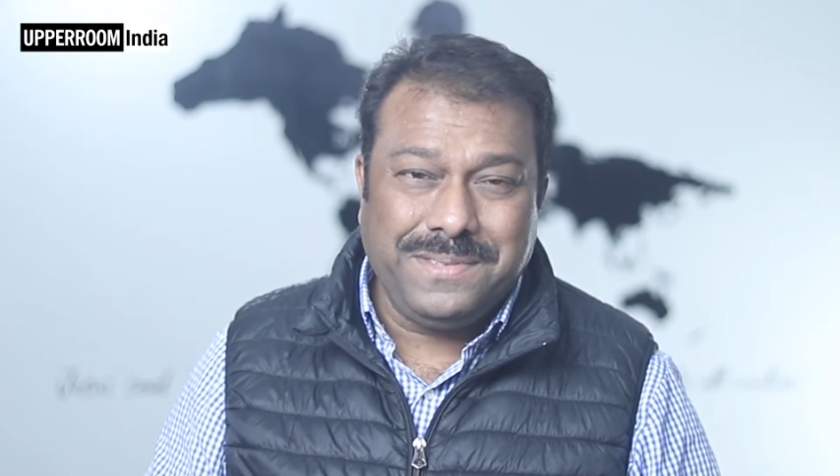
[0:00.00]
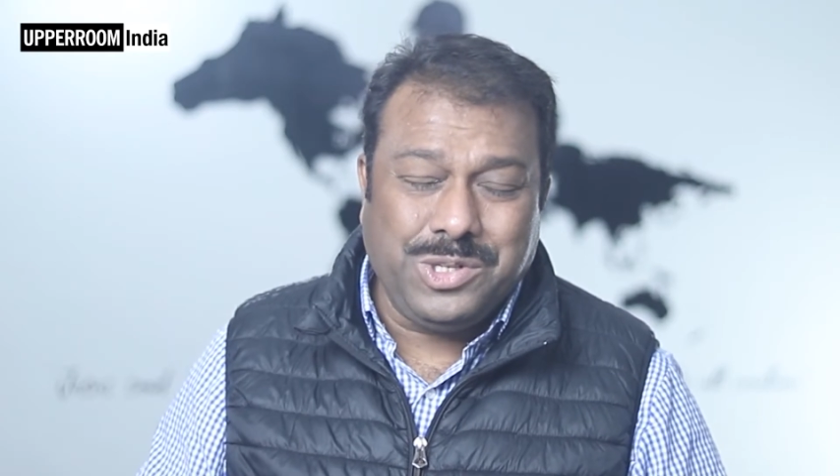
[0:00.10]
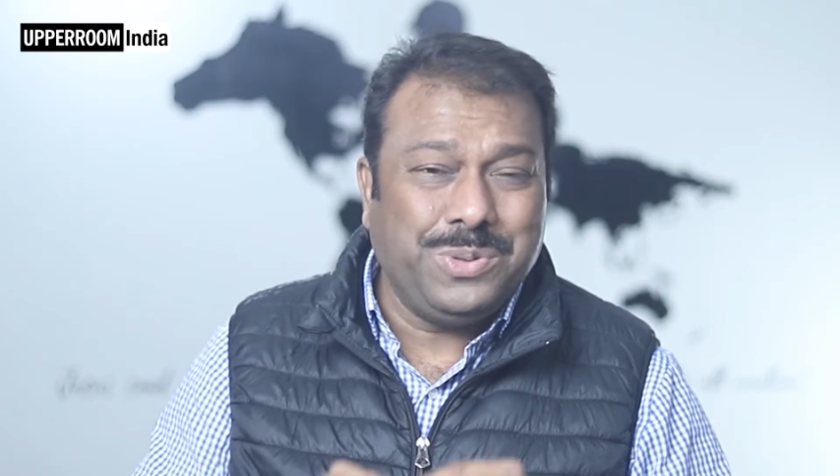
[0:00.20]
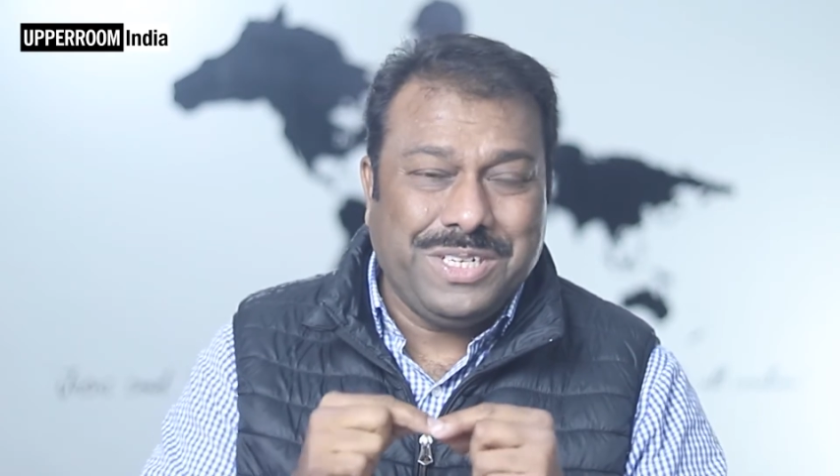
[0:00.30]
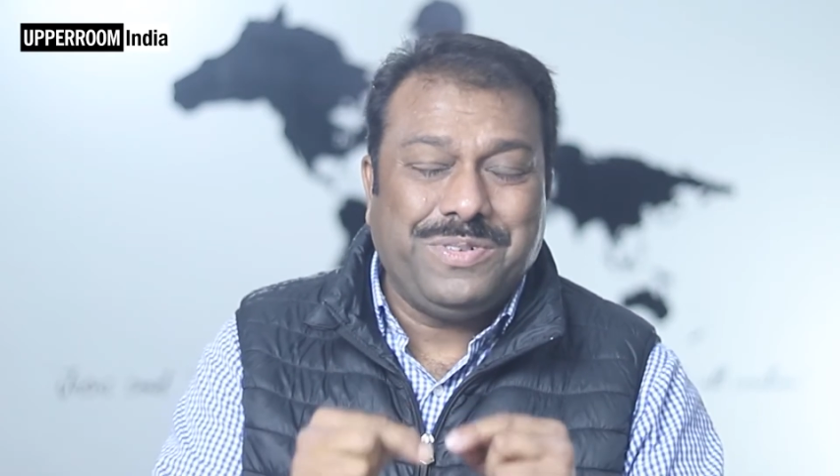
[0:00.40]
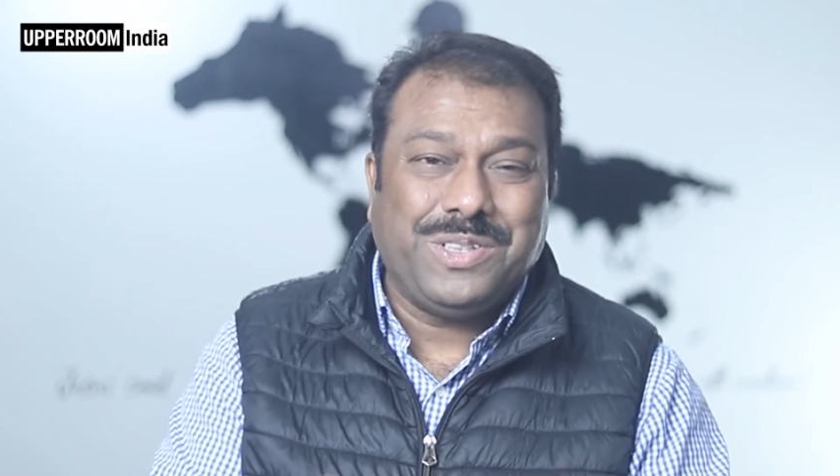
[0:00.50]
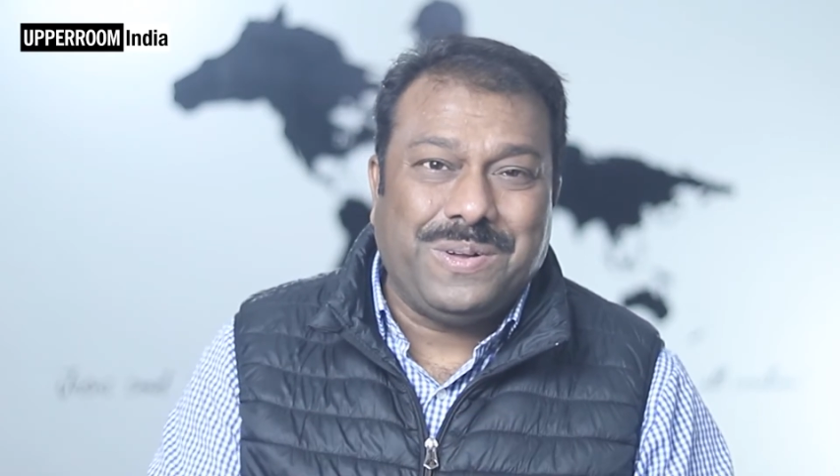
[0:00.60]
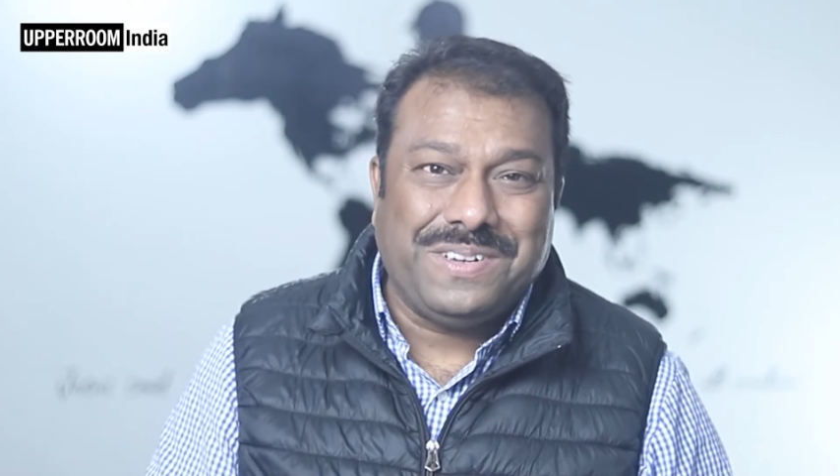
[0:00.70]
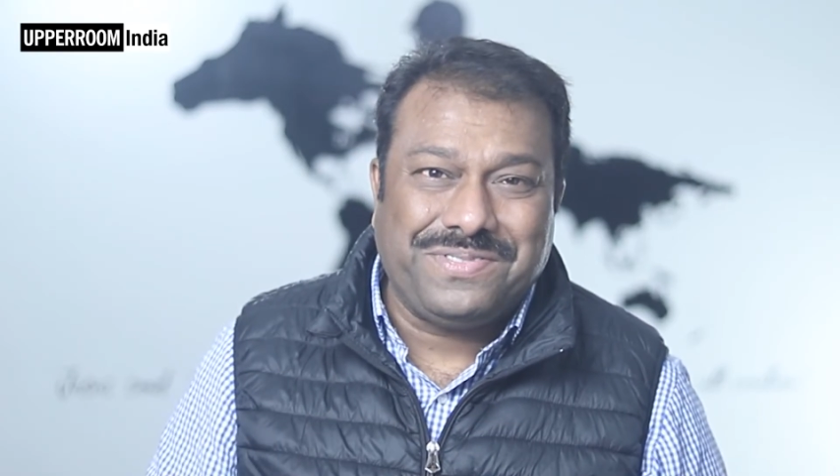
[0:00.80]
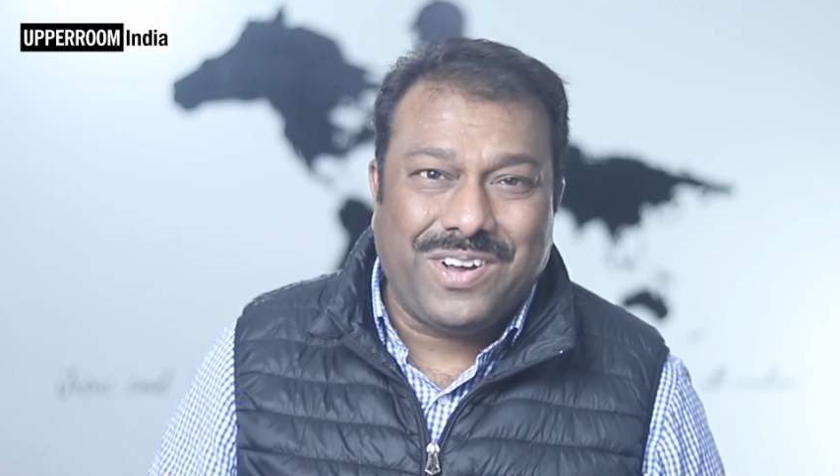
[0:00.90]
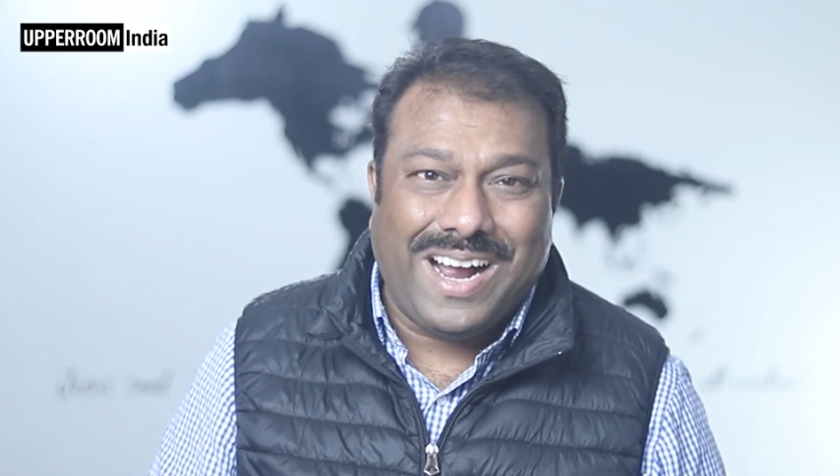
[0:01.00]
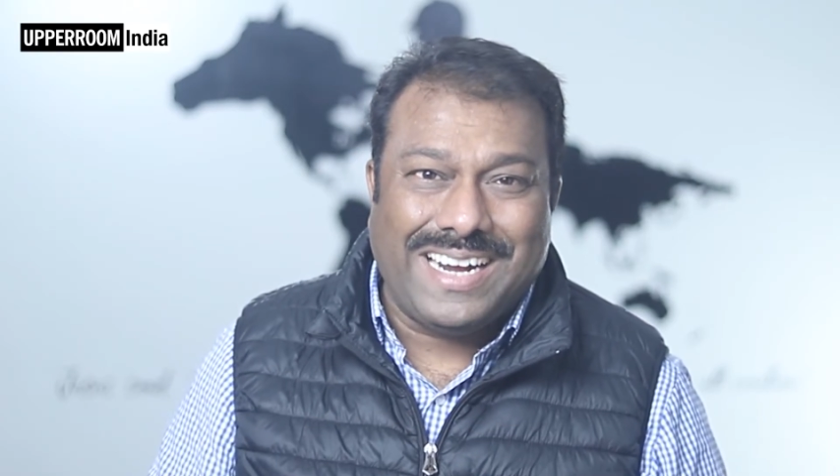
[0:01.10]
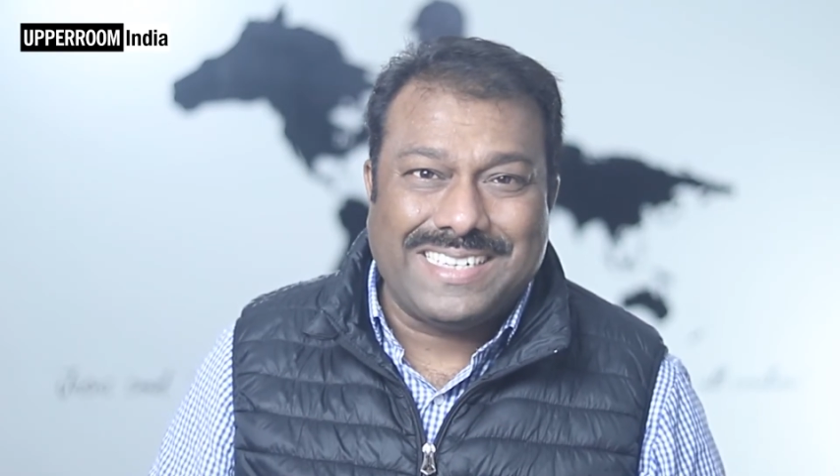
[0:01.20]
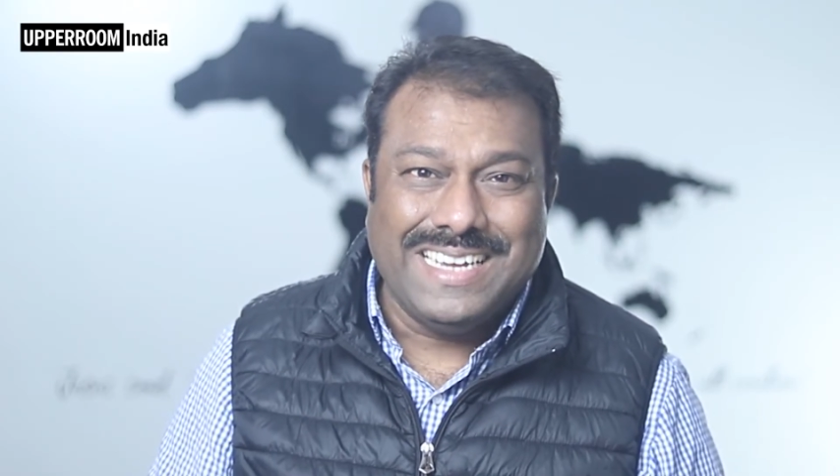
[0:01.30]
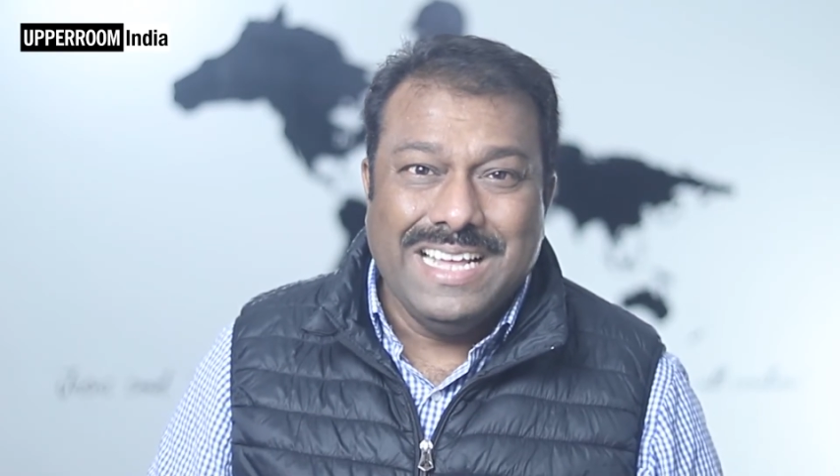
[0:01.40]
do it with all of your
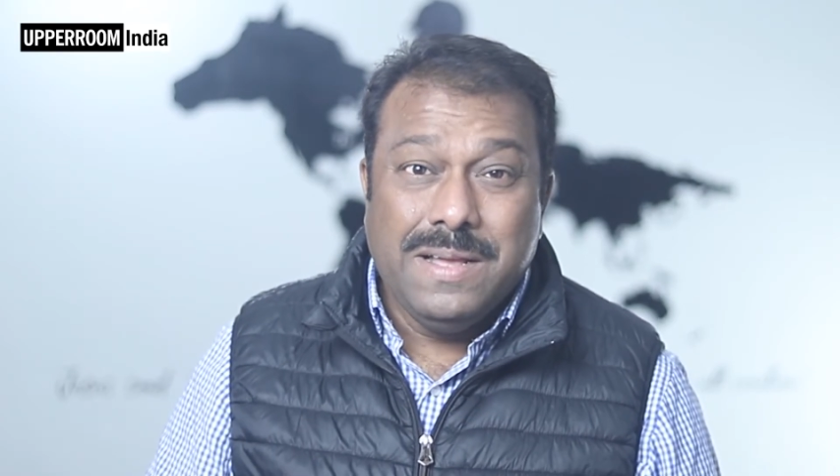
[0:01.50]
heart.